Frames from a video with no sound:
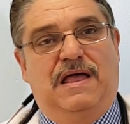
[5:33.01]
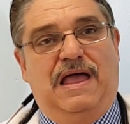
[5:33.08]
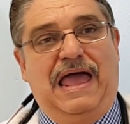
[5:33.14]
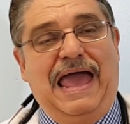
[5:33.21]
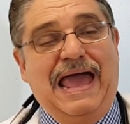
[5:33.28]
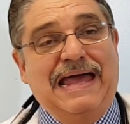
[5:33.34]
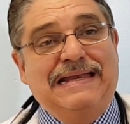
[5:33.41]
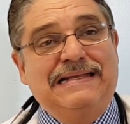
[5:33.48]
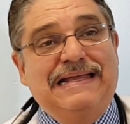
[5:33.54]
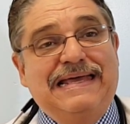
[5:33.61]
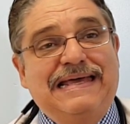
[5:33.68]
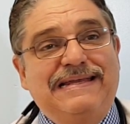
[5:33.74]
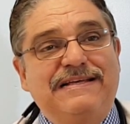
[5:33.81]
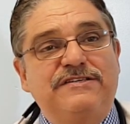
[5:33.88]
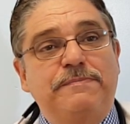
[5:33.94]
and
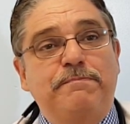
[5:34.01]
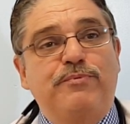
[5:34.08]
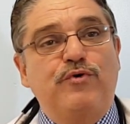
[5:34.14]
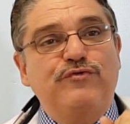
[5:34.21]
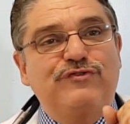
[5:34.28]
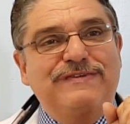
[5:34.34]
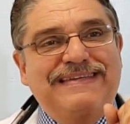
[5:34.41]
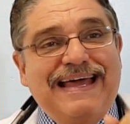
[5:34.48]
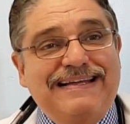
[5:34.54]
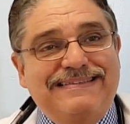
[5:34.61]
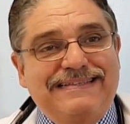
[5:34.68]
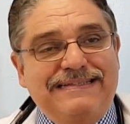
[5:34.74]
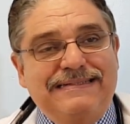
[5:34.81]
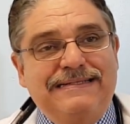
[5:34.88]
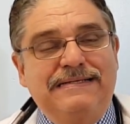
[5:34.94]
it is
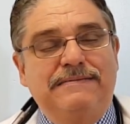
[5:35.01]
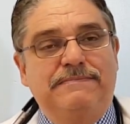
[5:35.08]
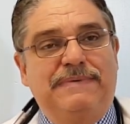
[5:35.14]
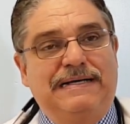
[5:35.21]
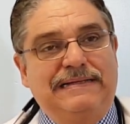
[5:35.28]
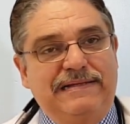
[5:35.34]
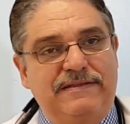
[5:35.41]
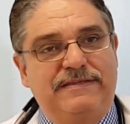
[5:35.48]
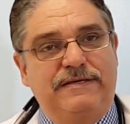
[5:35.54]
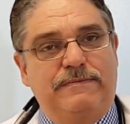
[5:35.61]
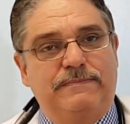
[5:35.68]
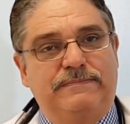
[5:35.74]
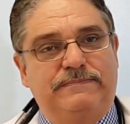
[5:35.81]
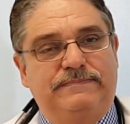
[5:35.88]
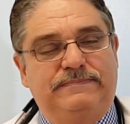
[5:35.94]
protected by
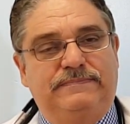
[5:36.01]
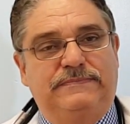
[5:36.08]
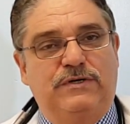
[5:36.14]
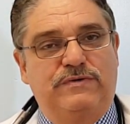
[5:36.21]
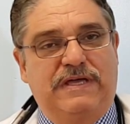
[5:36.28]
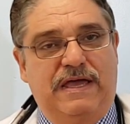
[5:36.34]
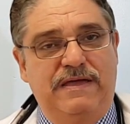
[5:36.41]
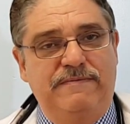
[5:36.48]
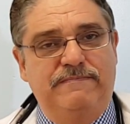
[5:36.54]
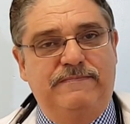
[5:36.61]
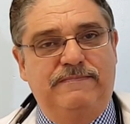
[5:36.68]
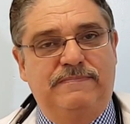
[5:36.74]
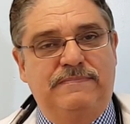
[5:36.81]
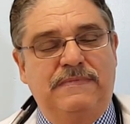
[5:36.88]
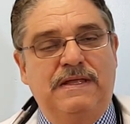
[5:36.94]
lithium, okay?
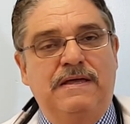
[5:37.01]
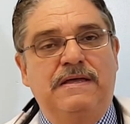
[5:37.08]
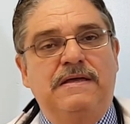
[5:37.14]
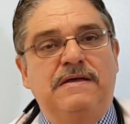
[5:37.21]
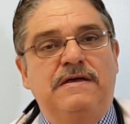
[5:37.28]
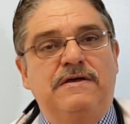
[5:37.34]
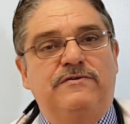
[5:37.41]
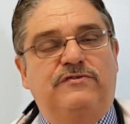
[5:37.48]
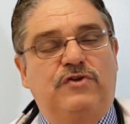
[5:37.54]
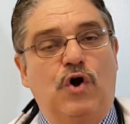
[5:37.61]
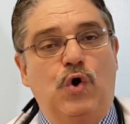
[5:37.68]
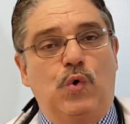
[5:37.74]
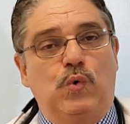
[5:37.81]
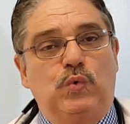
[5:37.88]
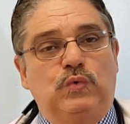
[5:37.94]

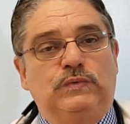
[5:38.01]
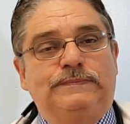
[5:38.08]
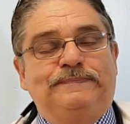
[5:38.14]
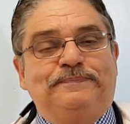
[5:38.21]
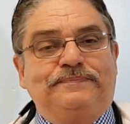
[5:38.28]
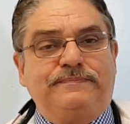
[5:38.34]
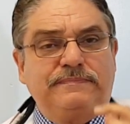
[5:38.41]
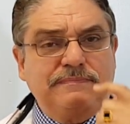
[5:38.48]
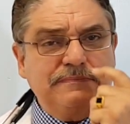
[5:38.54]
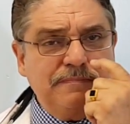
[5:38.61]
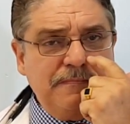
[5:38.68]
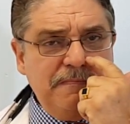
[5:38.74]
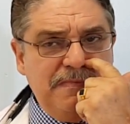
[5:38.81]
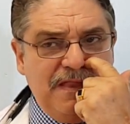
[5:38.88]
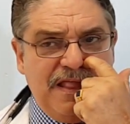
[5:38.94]
So
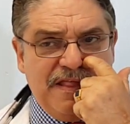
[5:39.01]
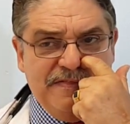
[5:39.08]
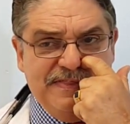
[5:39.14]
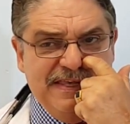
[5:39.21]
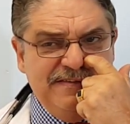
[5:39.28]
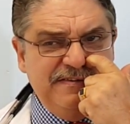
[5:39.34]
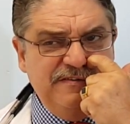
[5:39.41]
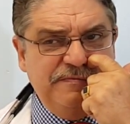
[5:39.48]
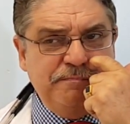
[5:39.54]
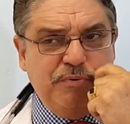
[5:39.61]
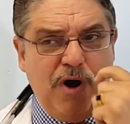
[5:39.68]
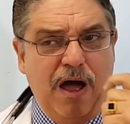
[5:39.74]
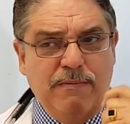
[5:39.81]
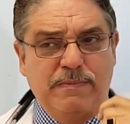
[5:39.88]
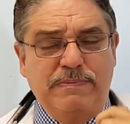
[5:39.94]
this is
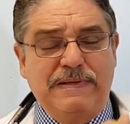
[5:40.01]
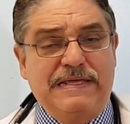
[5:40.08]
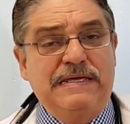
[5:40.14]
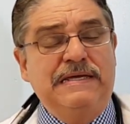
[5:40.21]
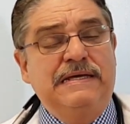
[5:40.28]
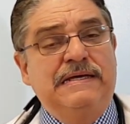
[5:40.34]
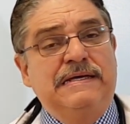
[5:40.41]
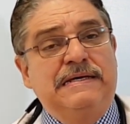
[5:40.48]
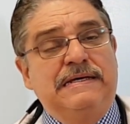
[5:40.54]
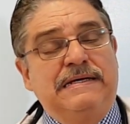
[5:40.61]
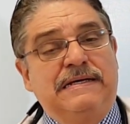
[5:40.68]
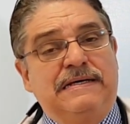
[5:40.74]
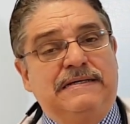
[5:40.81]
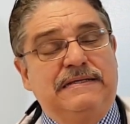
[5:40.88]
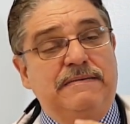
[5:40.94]
probably
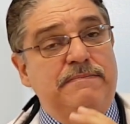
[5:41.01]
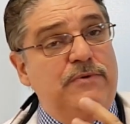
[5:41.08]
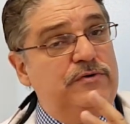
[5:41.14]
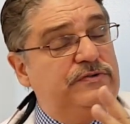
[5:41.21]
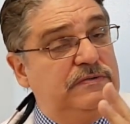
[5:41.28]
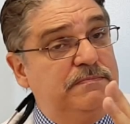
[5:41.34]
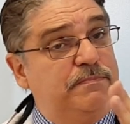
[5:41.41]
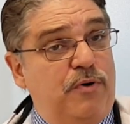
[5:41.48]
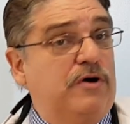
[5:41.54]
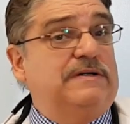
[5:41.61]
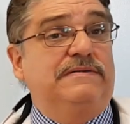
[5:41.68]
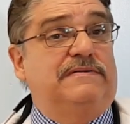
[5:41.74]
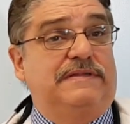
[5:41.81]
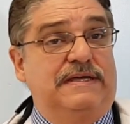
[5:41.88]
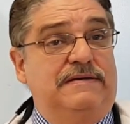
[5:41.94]
the most
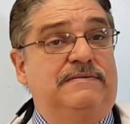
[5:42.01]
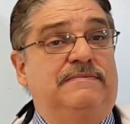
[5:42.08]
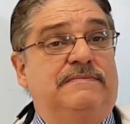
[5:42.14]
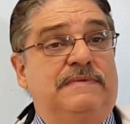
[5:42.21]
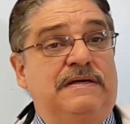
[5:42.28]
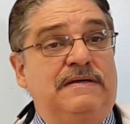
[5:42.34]
important thing,